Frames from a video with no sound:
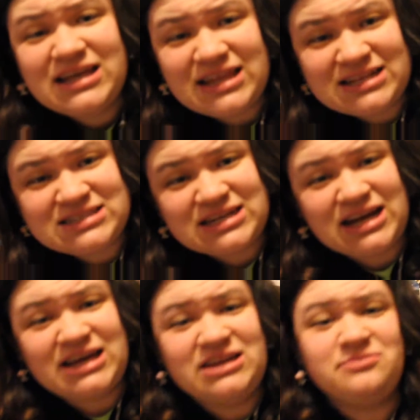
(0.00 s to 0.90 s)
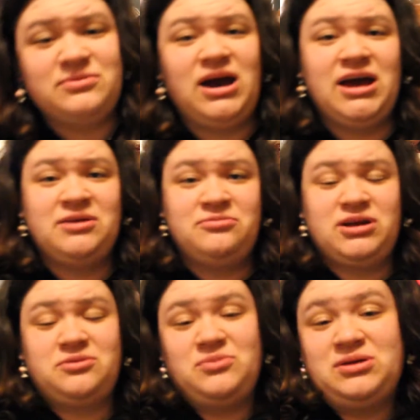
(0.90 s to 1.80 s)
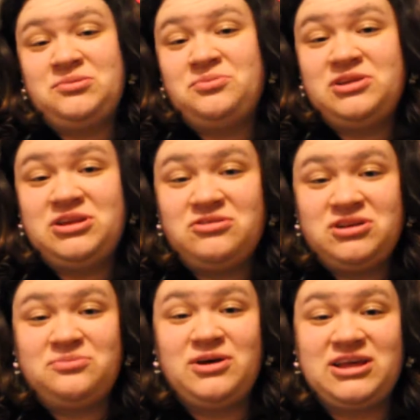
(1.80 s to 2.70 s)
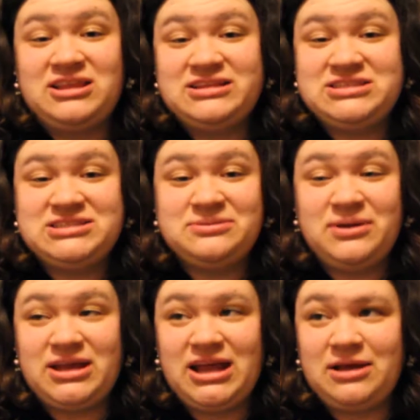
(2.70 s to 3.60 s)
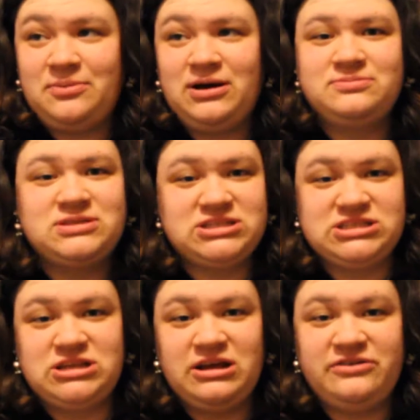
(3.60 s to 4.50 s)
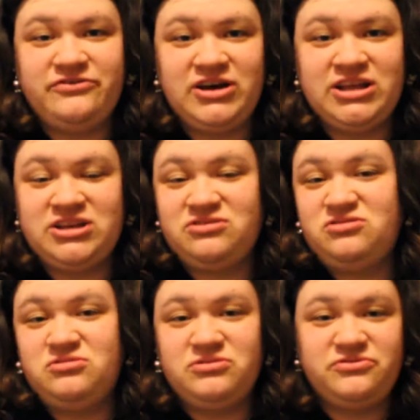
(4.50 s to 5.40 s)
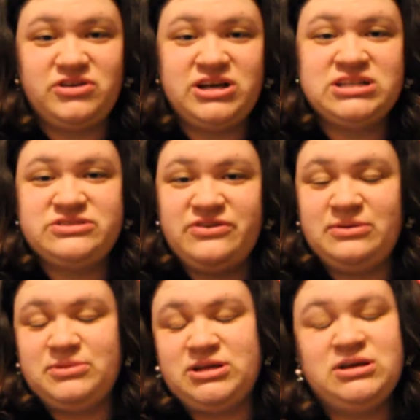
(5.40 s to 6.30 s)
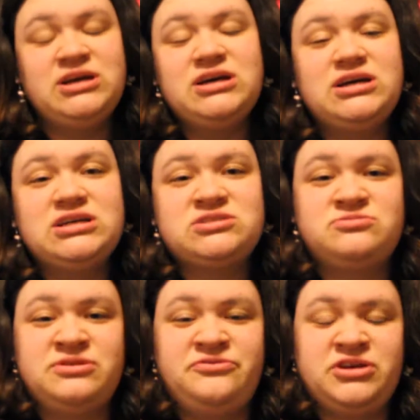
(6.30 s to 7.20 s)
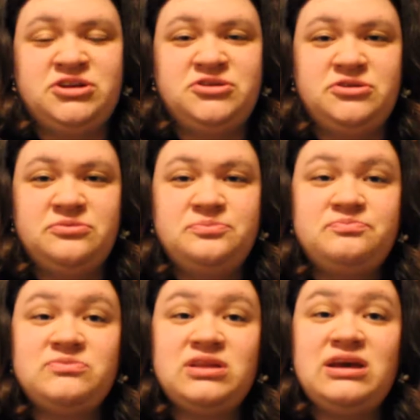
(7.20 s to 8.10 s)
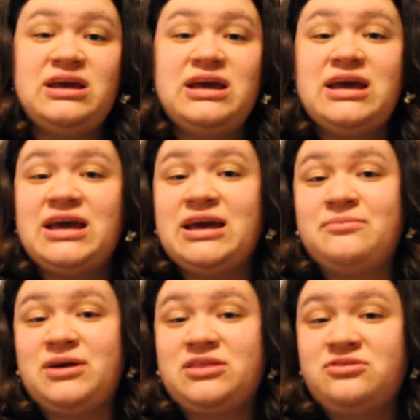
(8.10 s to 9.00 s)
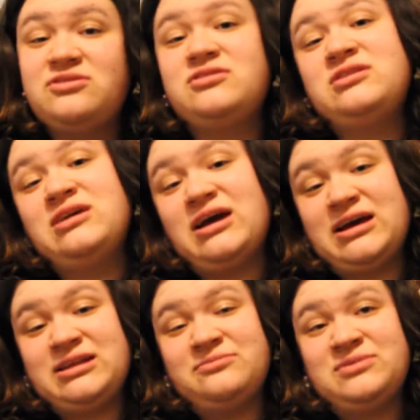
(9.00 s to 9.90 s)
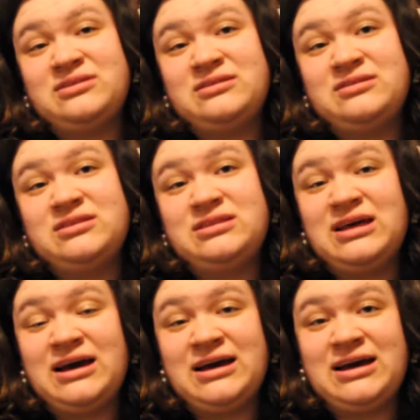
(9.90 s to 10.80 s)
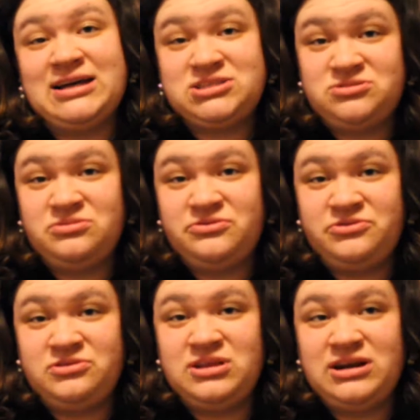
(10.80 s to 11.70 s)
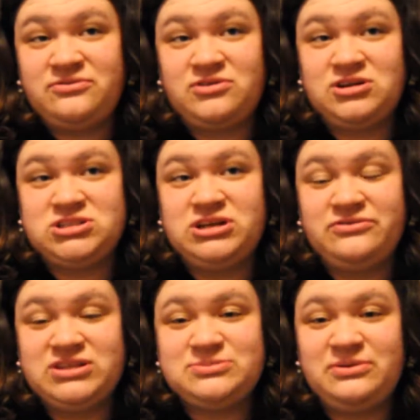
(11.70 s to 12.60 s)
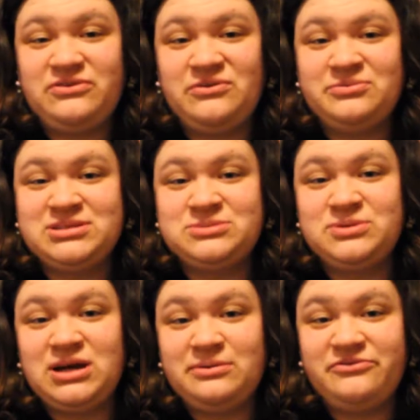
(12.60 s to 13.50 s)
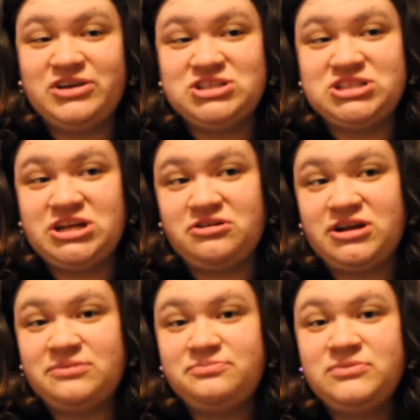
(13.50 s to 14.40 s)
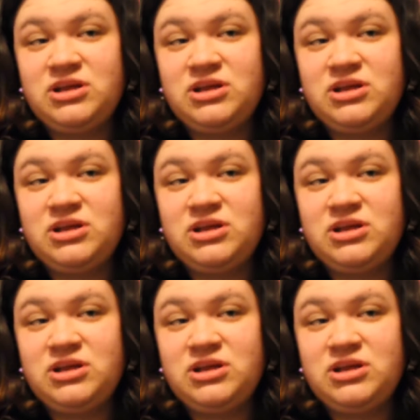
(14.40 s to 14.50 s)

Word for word: That's an item I recommend putting on your bucket list to make cake pops because it's a lot of fun. You can do it with friends, family. It's really fun to do. And my third item that has to do with food that I've crossed off that's my favorite was to become a vegetarian.